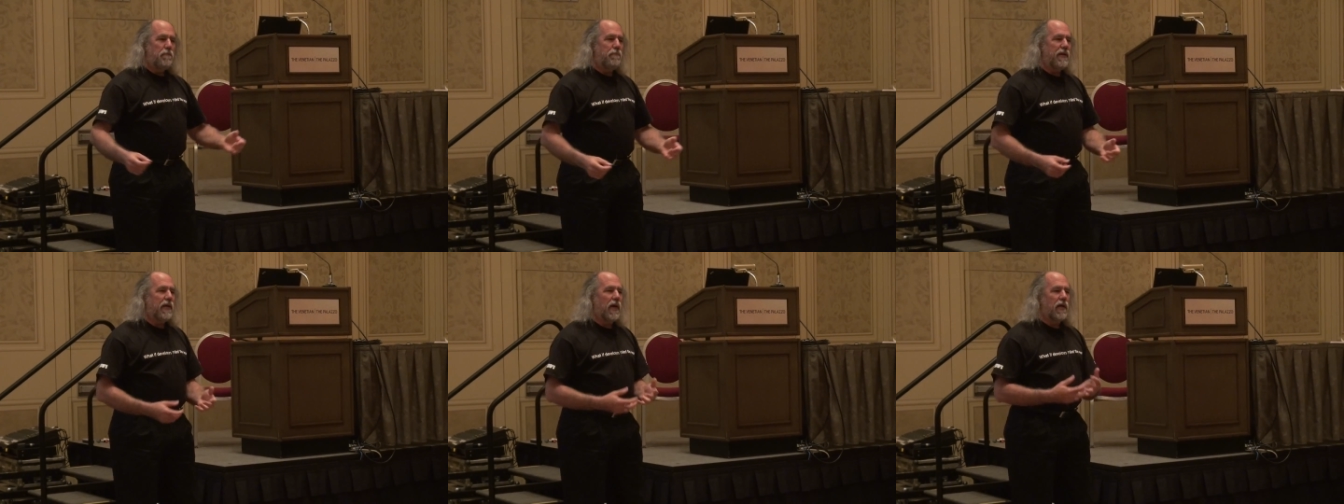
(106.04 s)

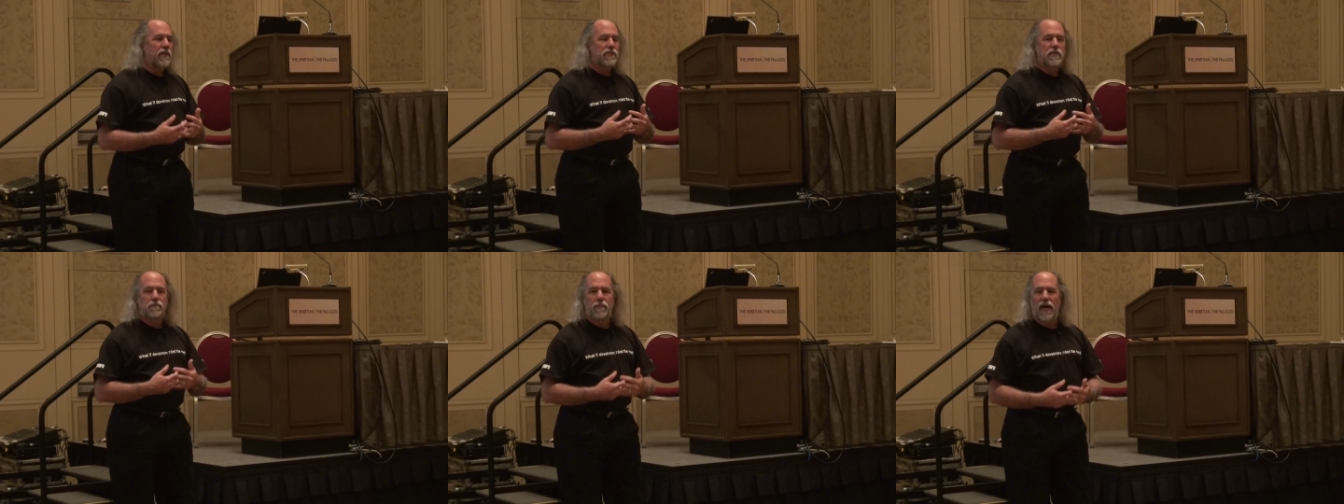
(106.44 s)

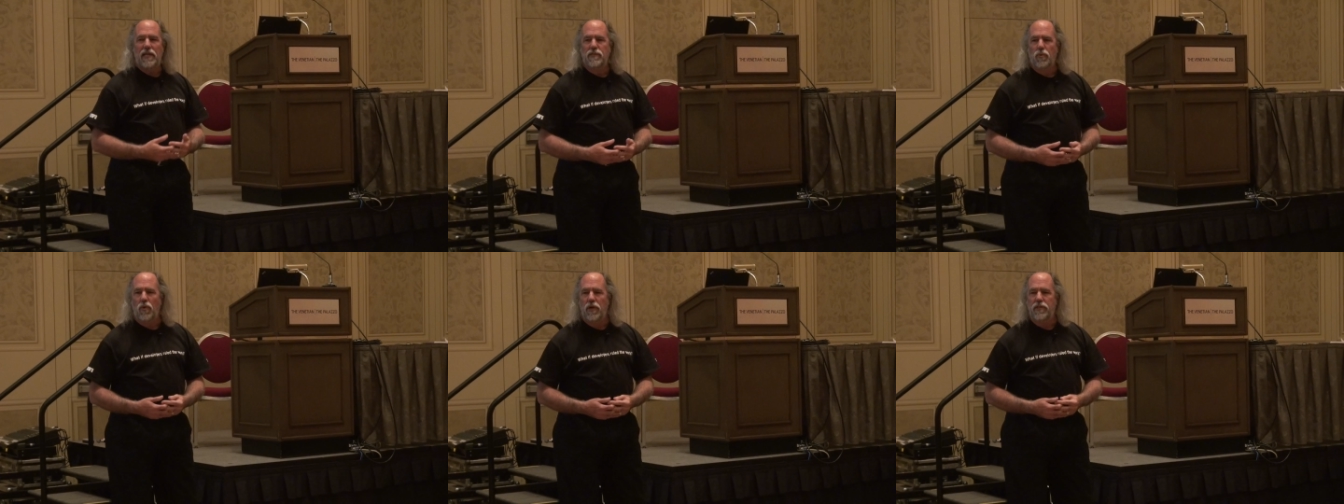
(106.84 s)
Because the
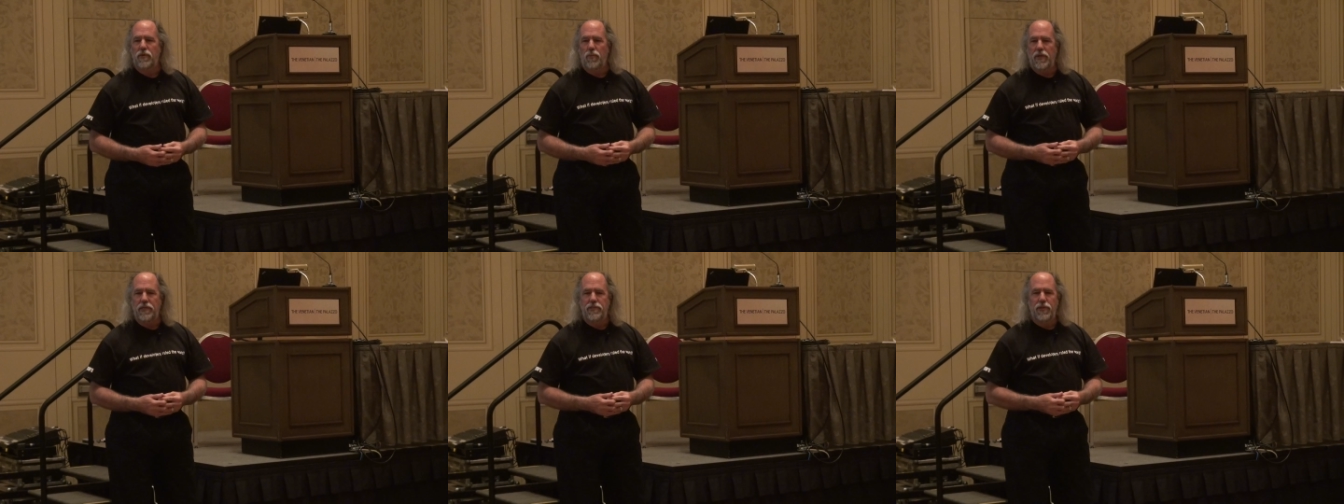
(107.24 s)
best work
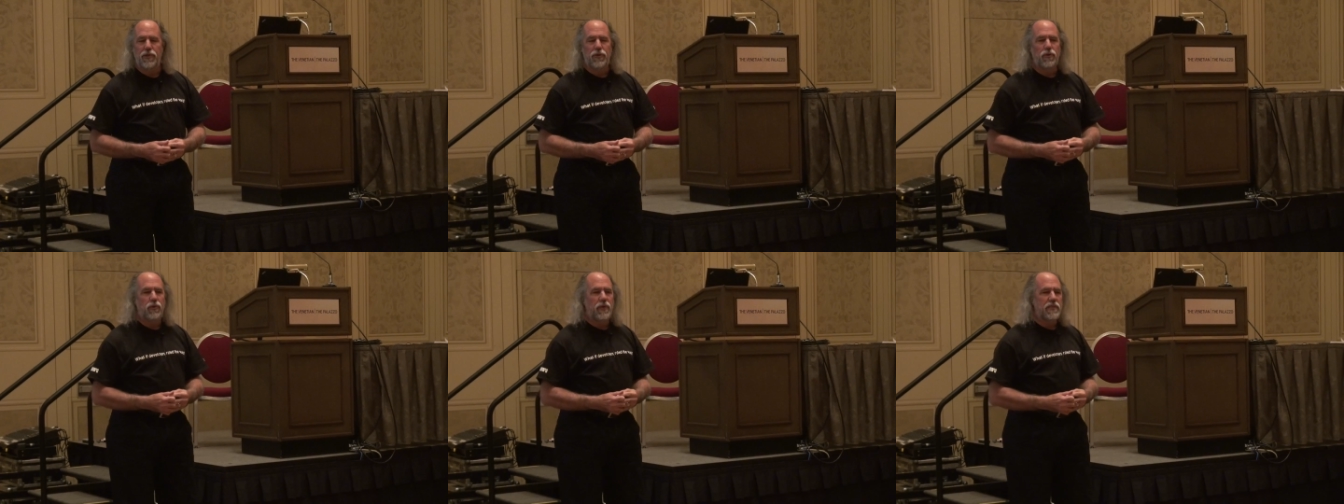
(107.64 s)
that we
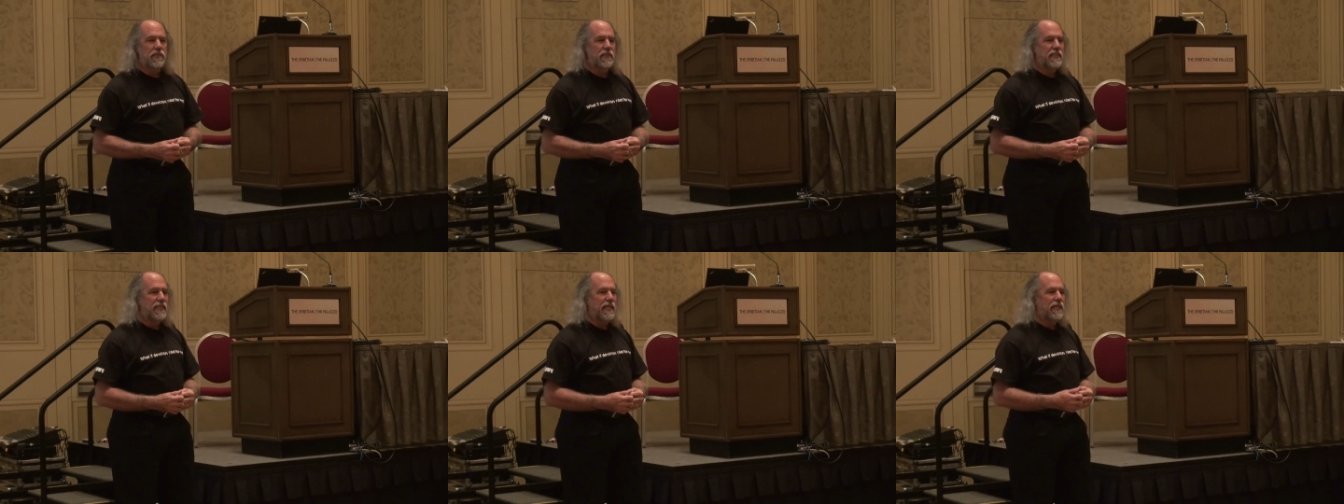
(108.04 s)
do is
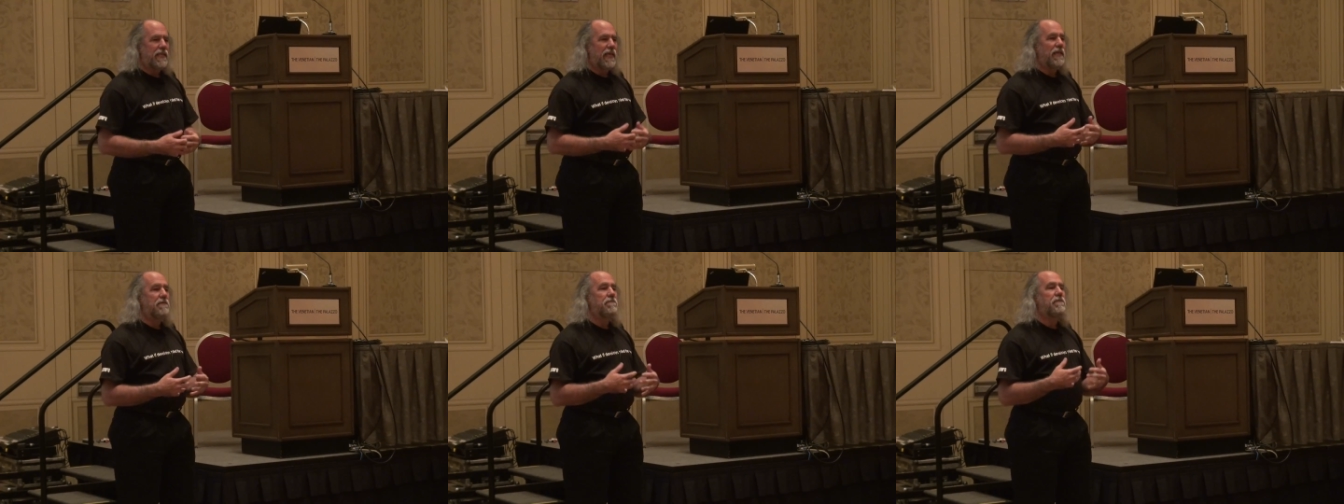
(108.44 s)

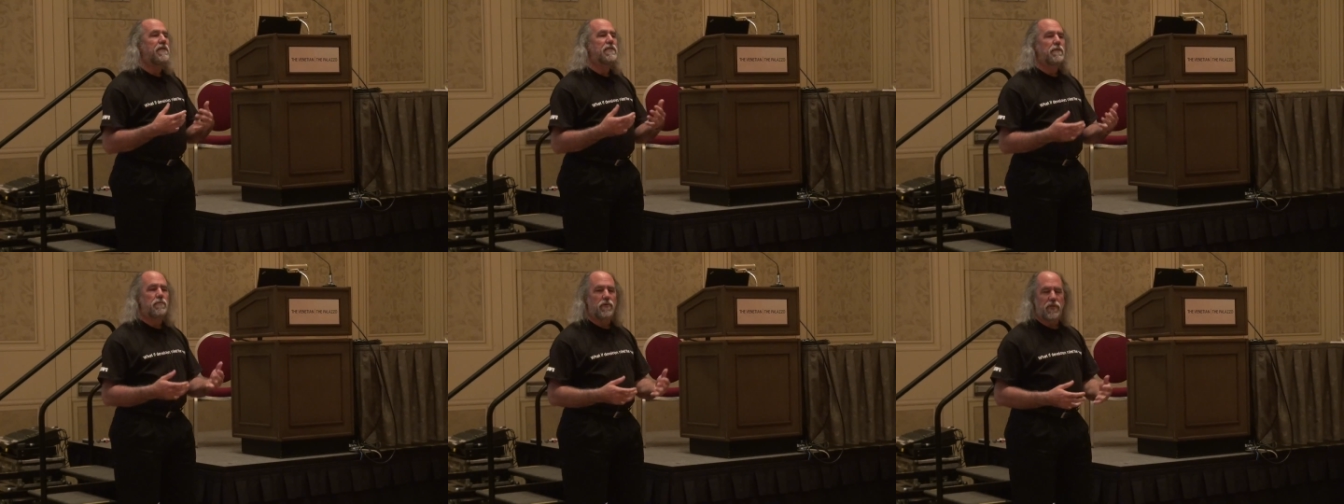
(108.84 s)
indeed
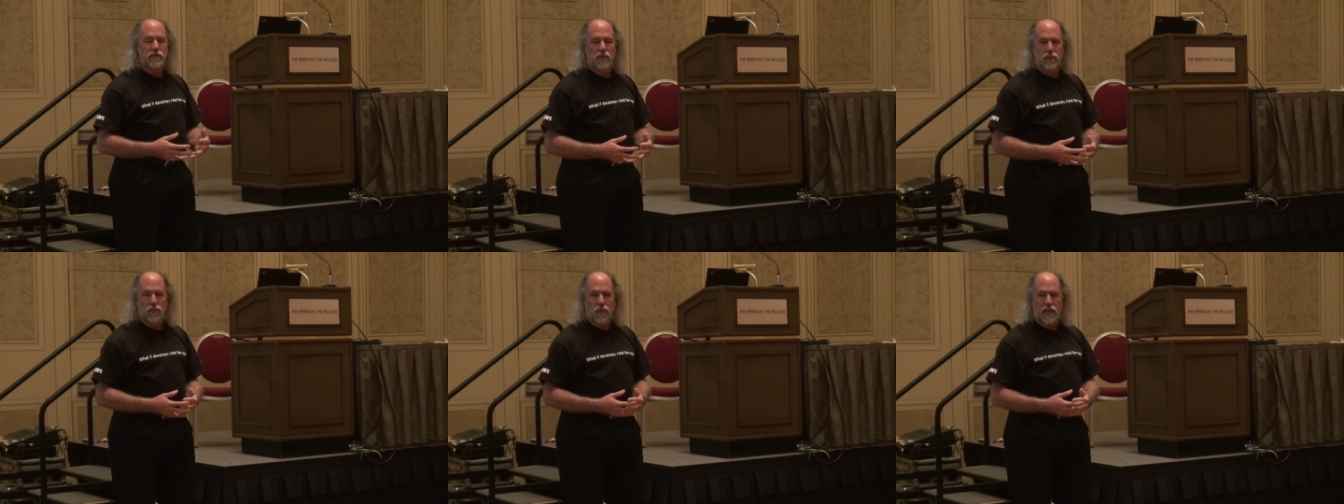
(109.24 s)
invisible
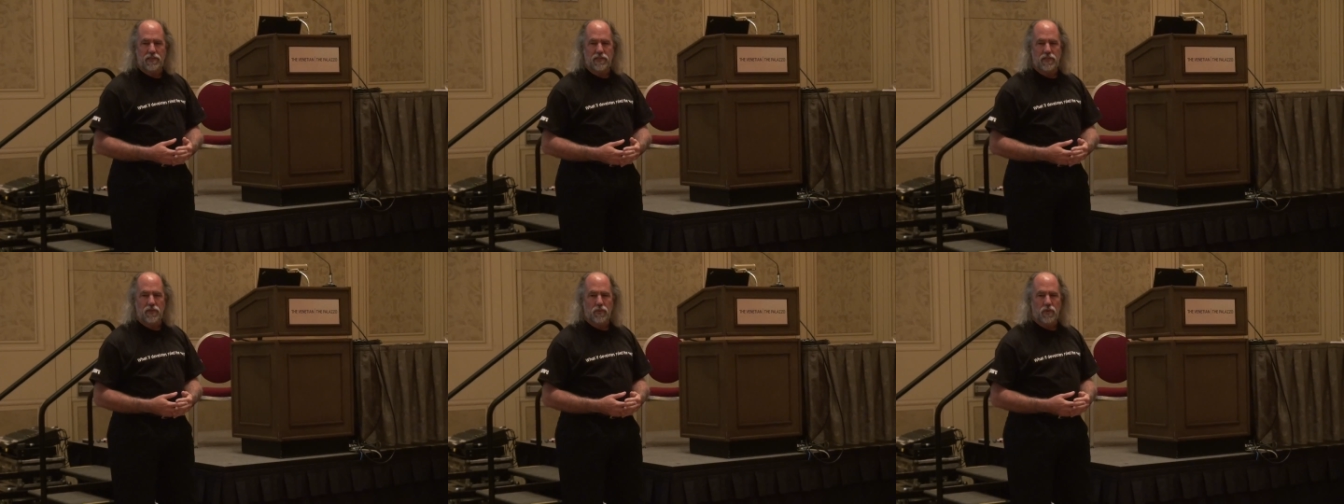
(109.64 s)
to the
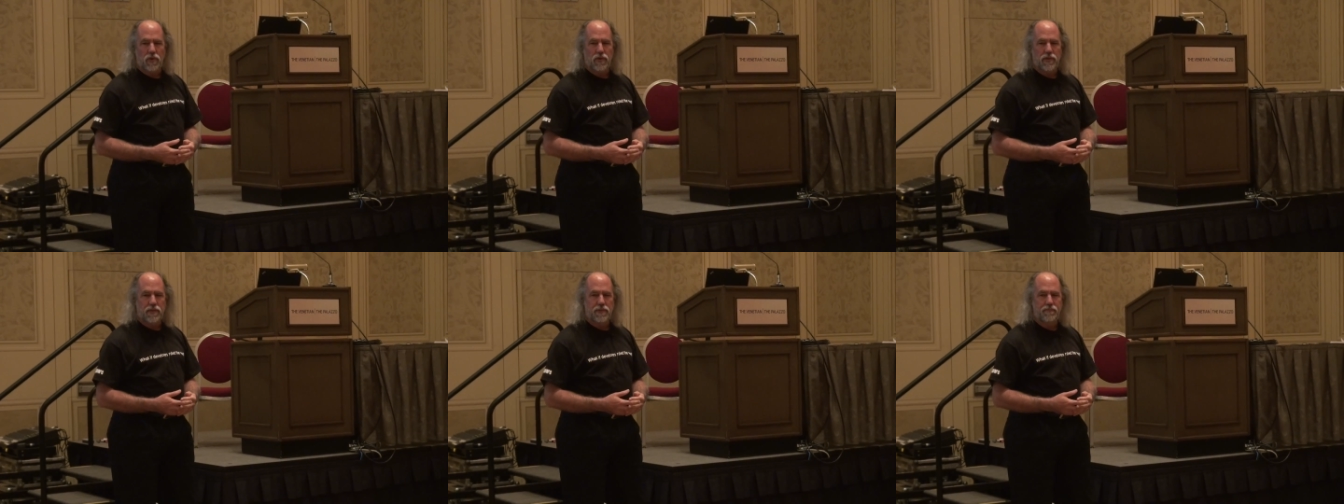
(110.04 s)
rest of the
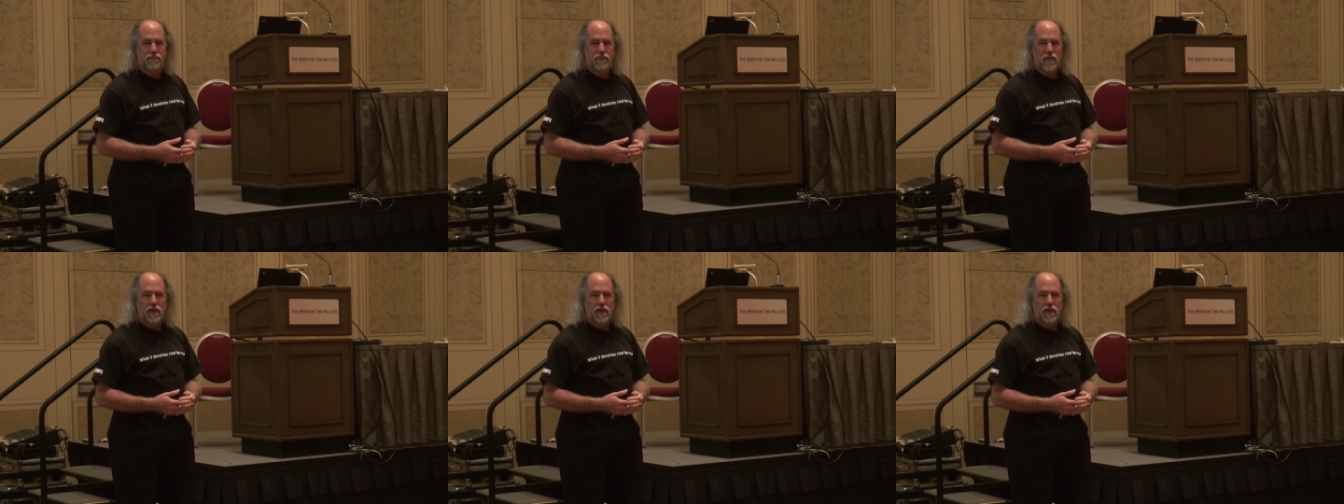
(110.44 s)
world.